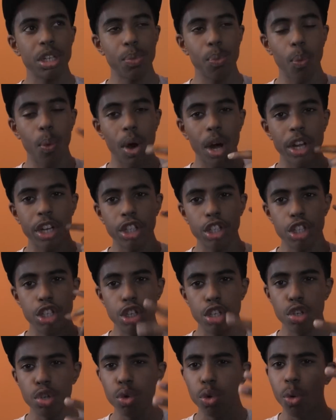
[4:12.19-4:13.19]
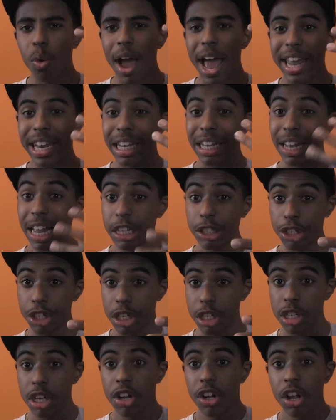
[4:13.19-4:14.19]
Z 1, 2, and
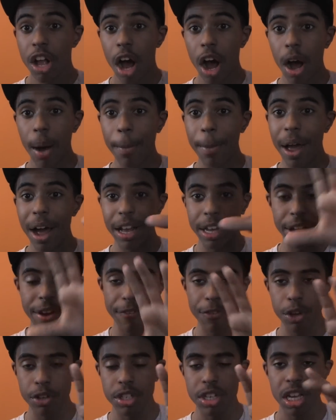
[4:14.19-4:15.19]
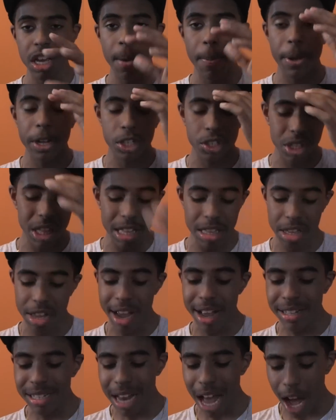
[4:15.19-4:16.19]
Legends. If you're seeing a picture,
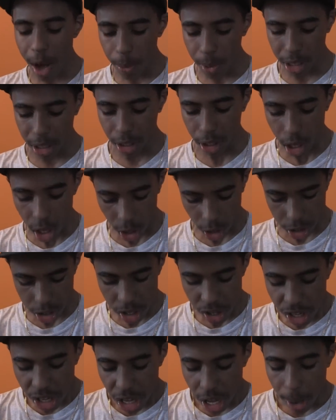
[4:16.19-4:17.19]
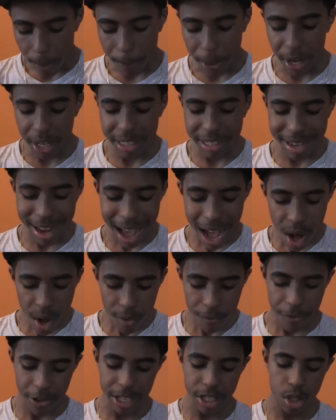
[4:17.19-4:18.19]
that's how it looked. But
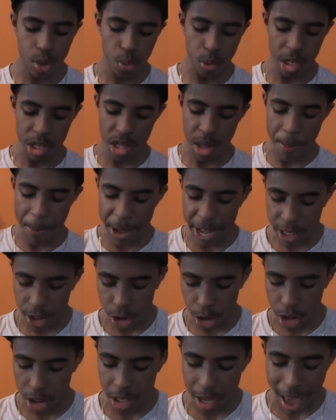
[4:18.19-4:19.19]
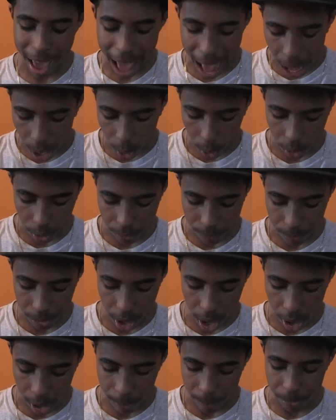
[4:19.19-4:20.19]
now if I switch the picture to how
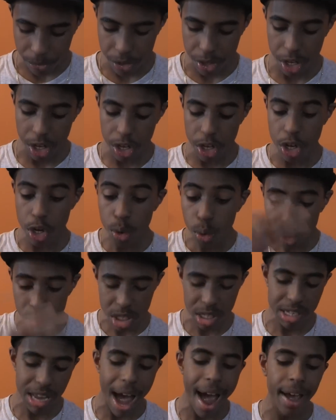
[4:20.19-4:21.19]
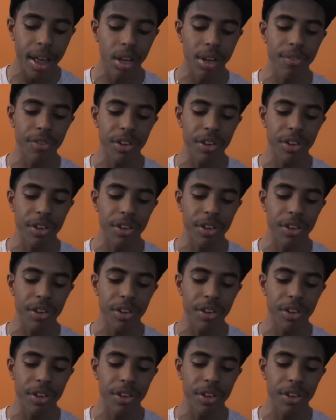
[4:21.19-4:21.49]
the new style